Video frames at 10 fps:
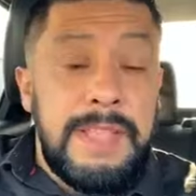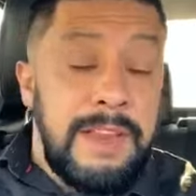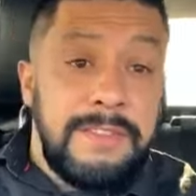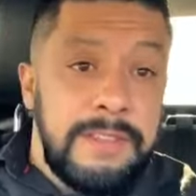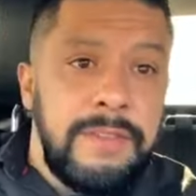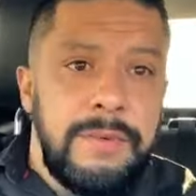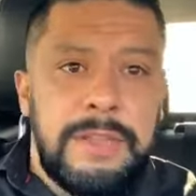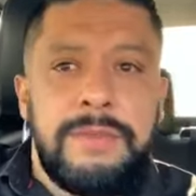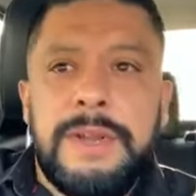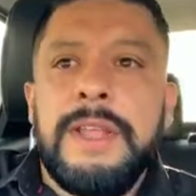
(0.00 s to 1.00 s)
that is a
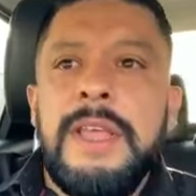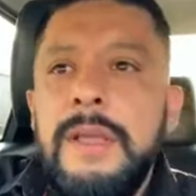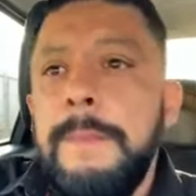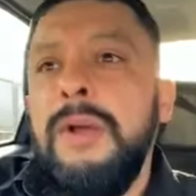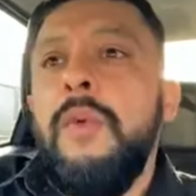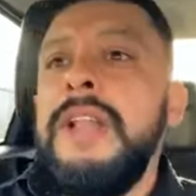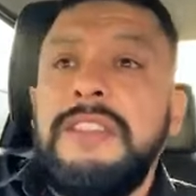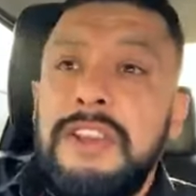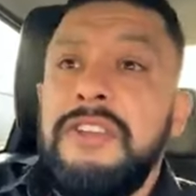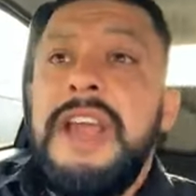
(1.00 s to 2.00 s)
direct threat. But
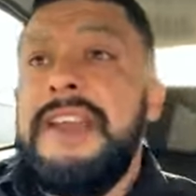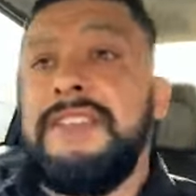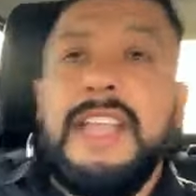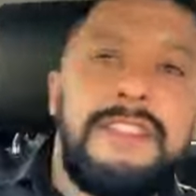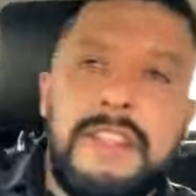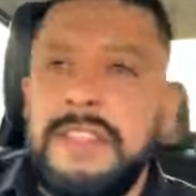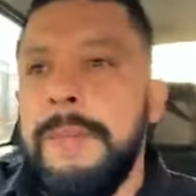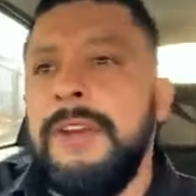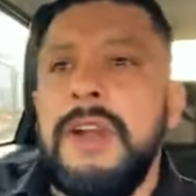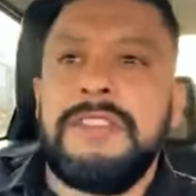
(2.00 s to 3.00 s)
what did United States
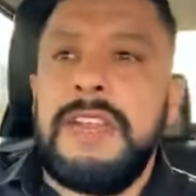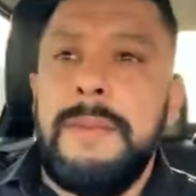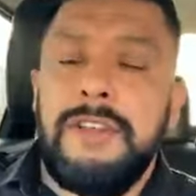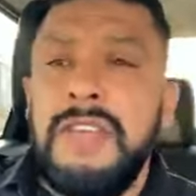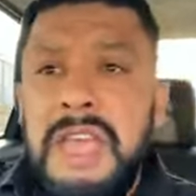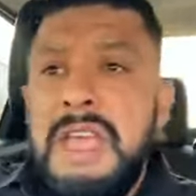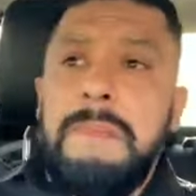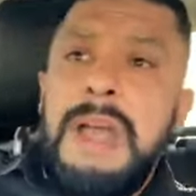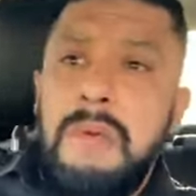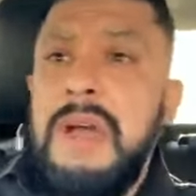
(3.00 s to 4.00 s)
Democrats and liberals,
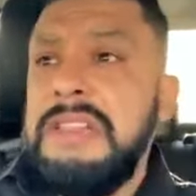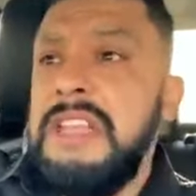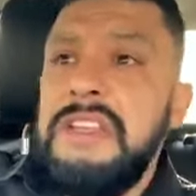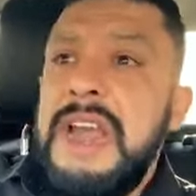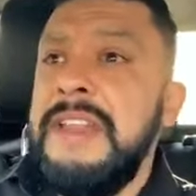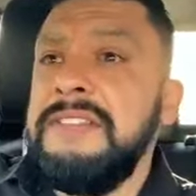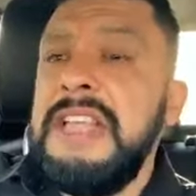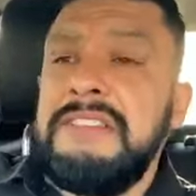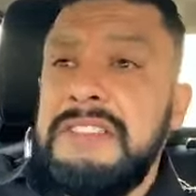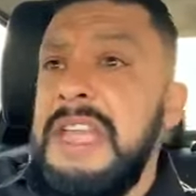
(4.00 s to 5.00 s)
but what the United
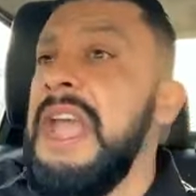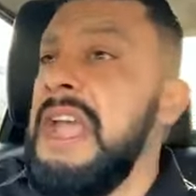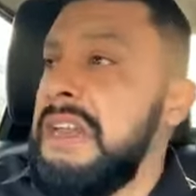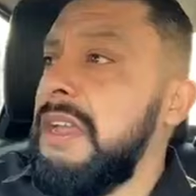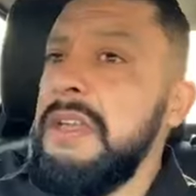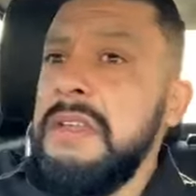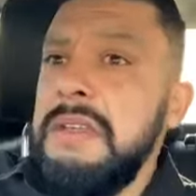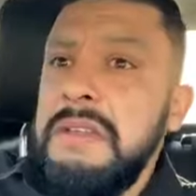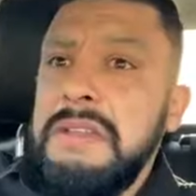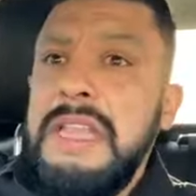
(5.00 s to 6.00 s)
States did?
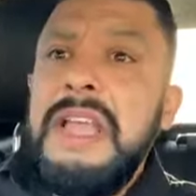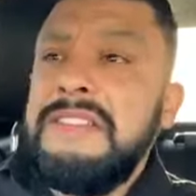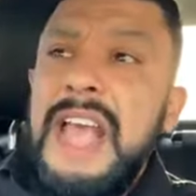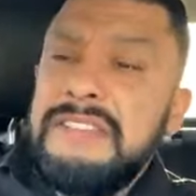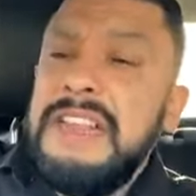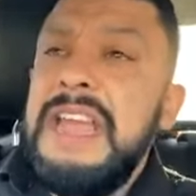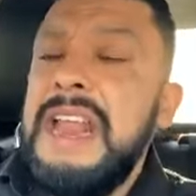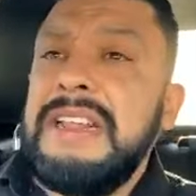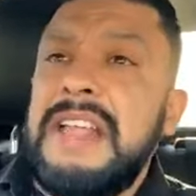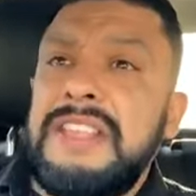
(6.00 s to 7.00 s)
They
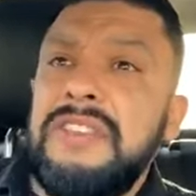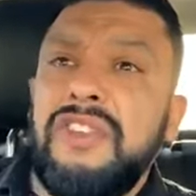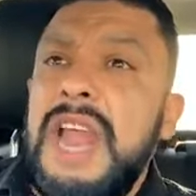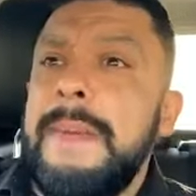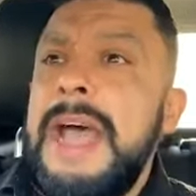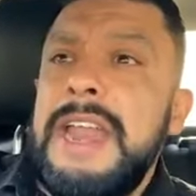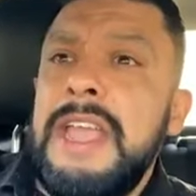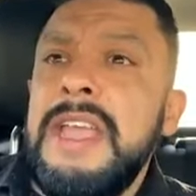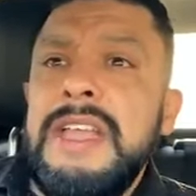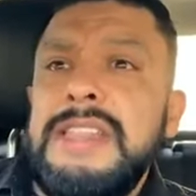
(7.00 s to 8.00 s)
assassinated Qasem
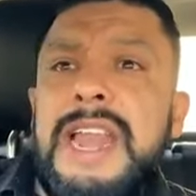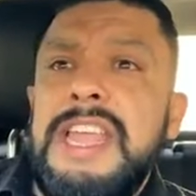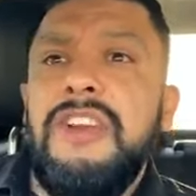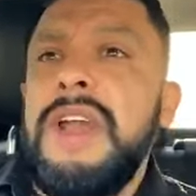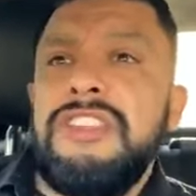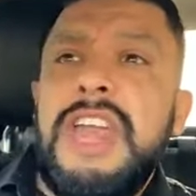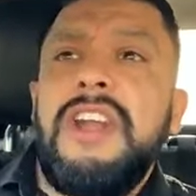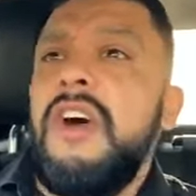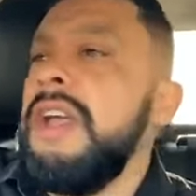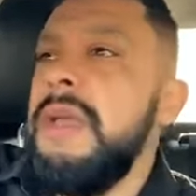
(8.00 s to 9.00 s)
Soleimani, the leader and
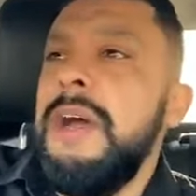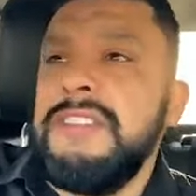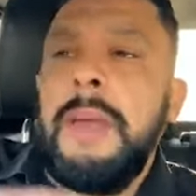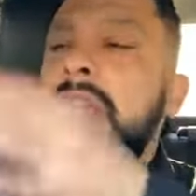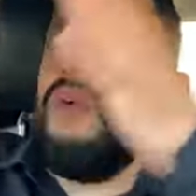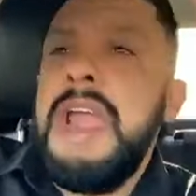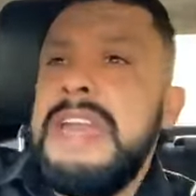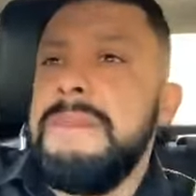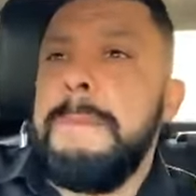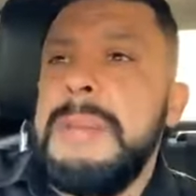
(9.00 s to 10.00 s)
general. He was a
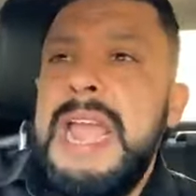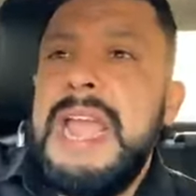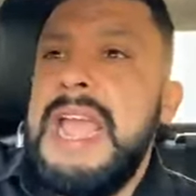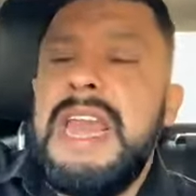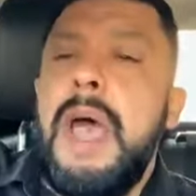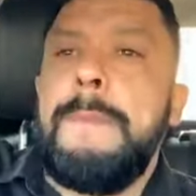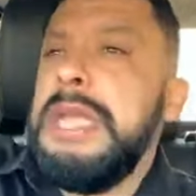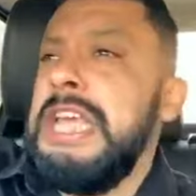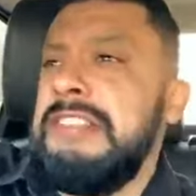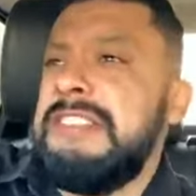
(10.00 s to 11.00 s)
great man of
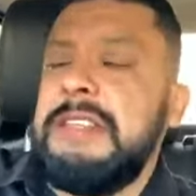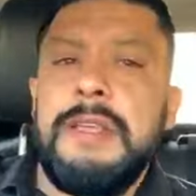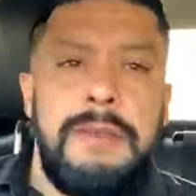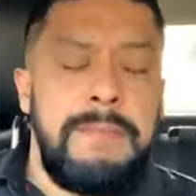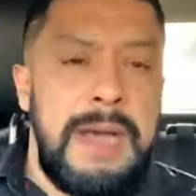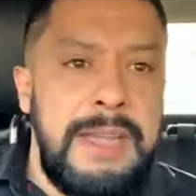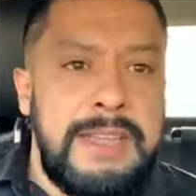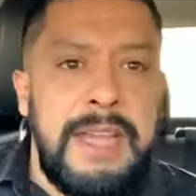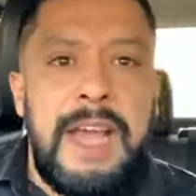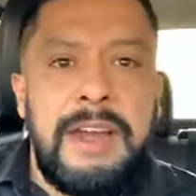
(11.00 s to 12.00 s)
peace.
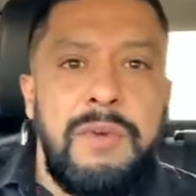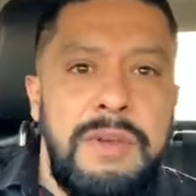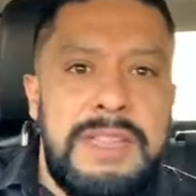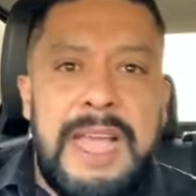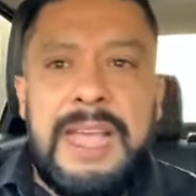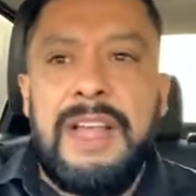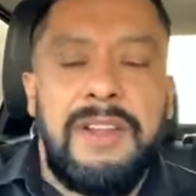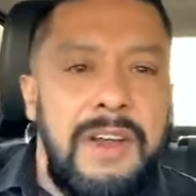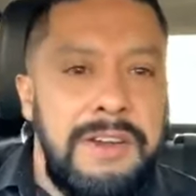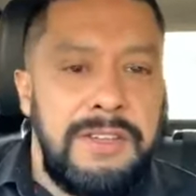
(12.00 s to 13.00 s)
My God, who in the
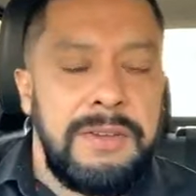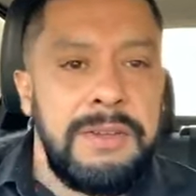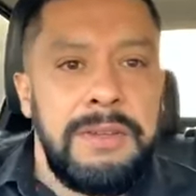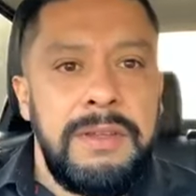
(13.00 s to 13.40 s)
hell are you?